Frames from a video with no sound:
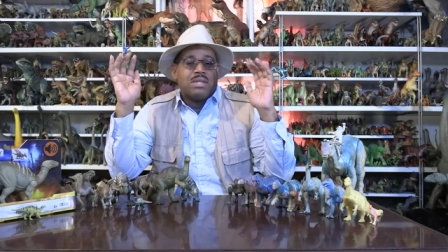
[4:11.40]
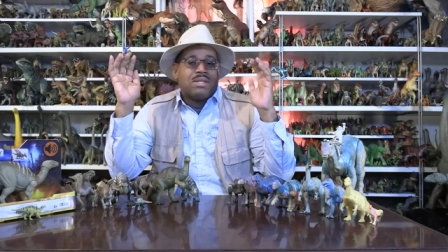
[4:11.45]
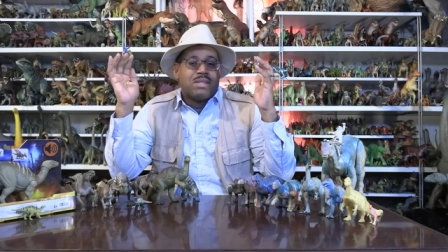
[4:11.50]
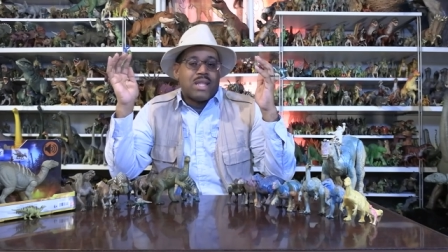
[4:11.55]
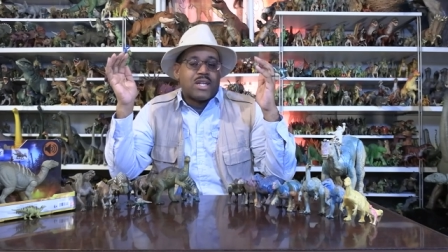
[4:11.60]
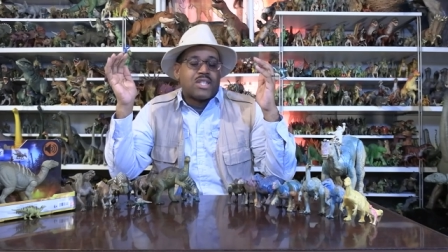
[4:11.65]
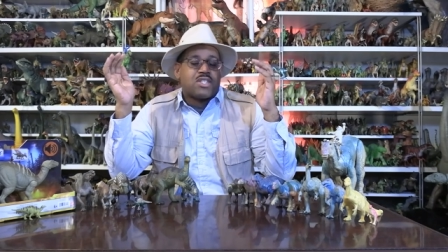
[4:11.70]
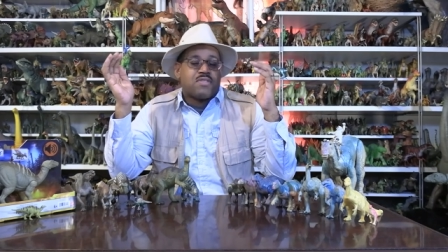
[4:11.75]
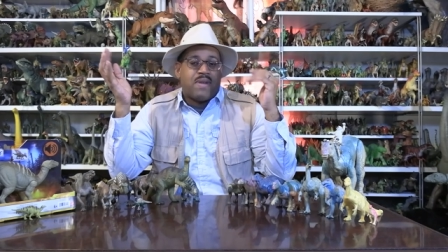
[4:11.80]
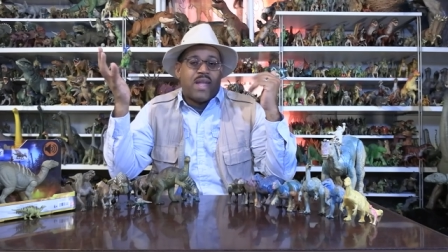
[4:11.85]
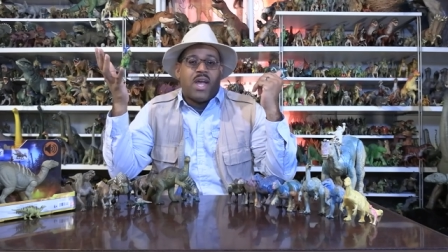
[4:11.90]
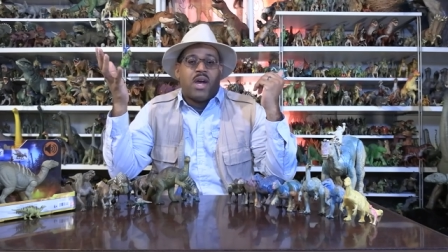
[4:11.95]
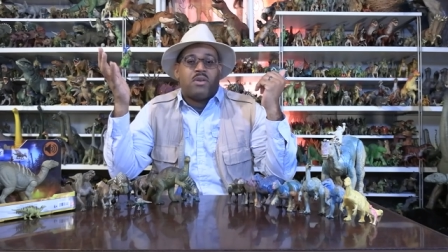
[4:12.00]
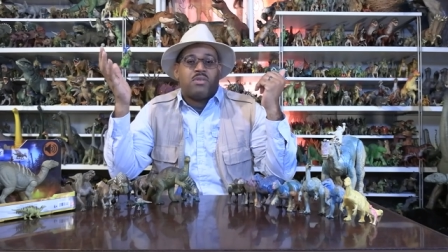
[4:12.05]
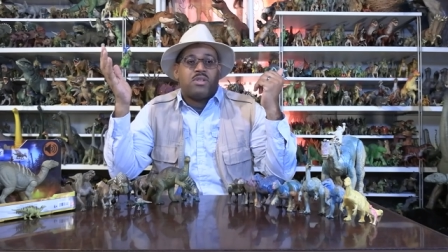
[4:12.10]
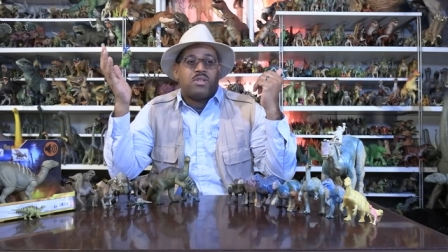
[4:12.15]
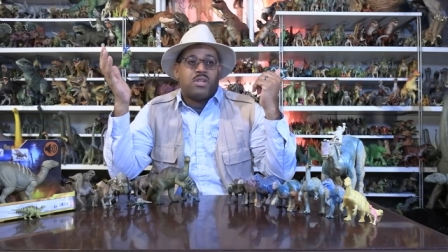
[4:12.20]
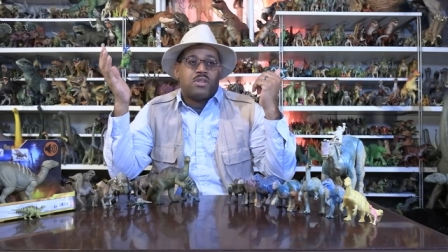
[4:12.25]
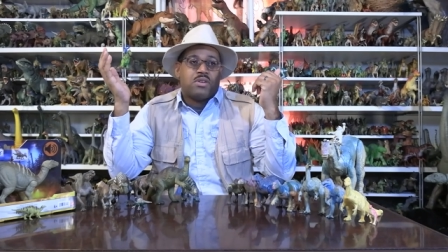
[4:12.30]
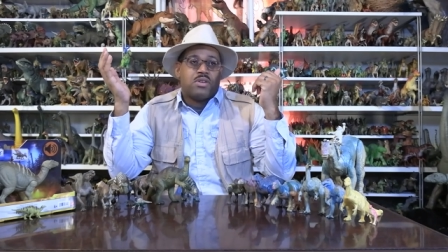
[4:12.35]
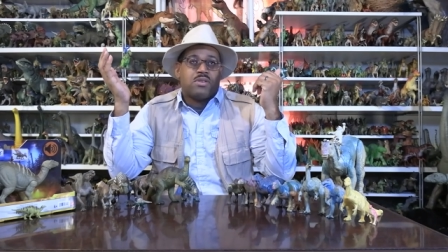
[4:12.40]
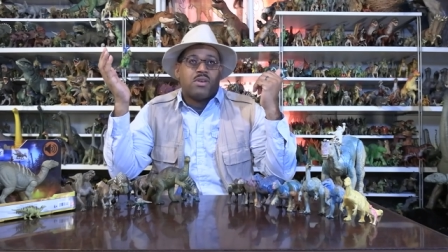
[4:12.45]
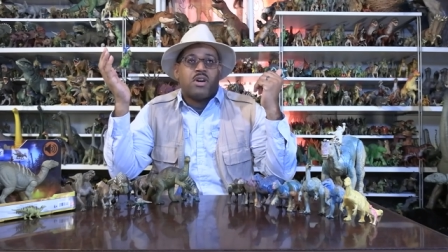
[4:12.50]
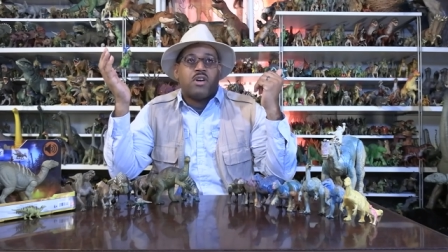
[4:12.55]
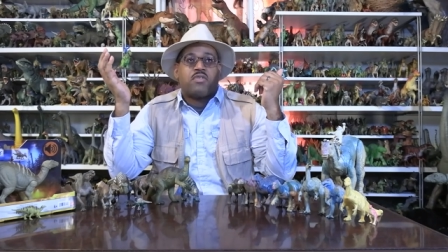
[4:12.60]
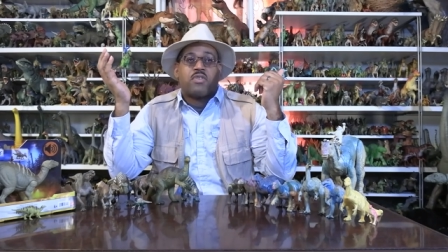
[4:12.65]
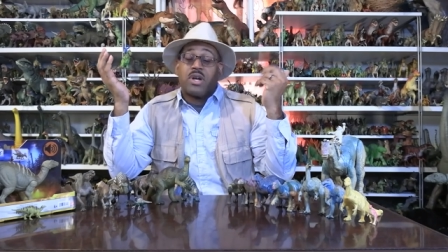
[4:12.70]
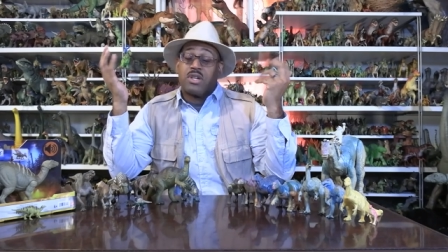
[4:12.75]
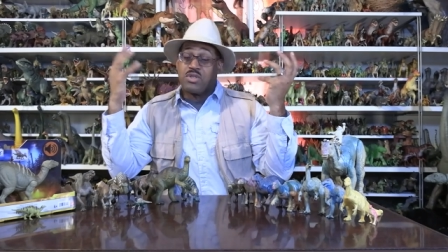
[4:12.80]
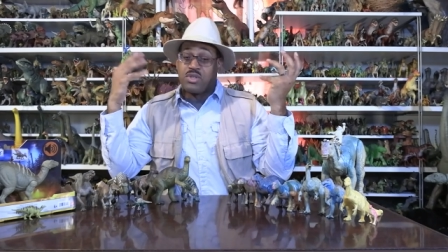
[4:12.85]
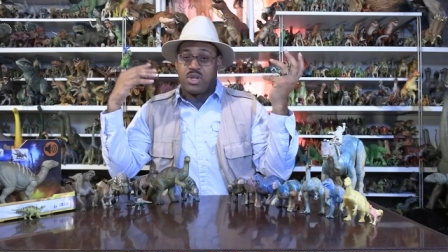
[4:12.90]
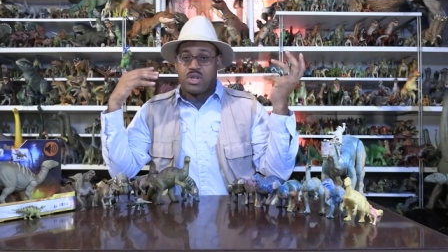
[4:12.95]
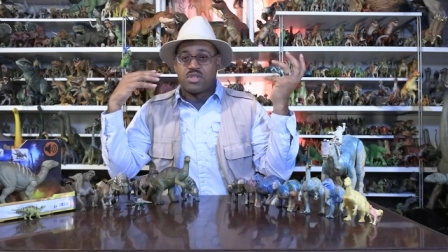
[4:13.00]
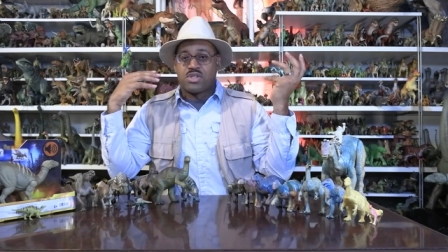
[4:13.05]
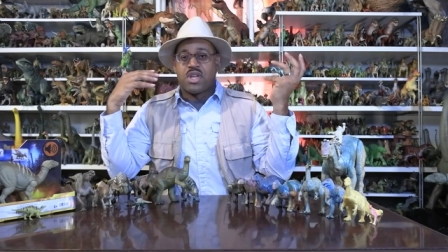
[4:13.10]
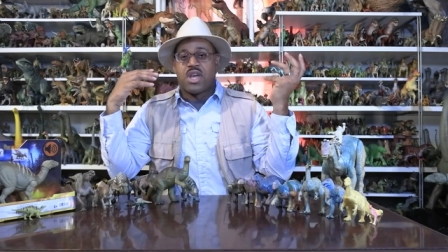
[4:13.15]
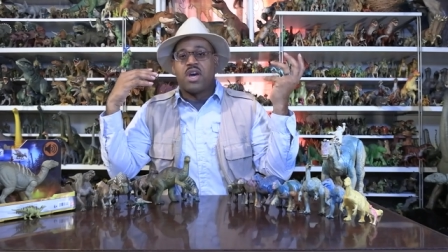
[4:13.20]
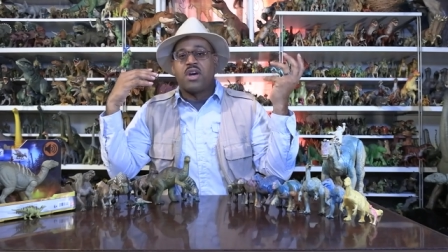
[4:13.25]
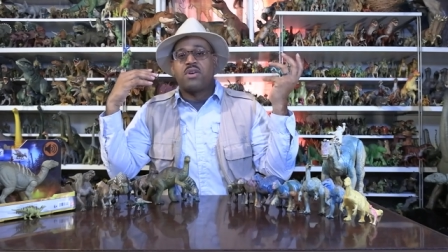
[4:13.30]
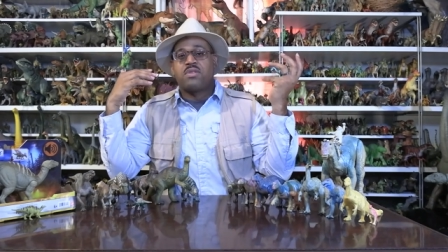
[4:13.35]
that was found over 100 years
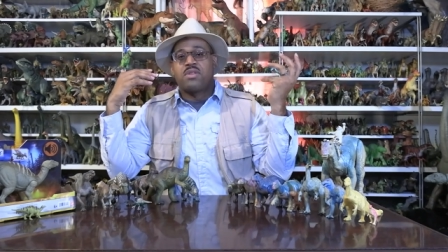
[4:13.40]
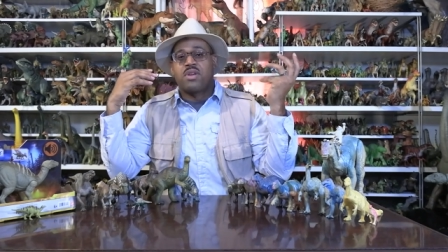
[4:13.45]
ago.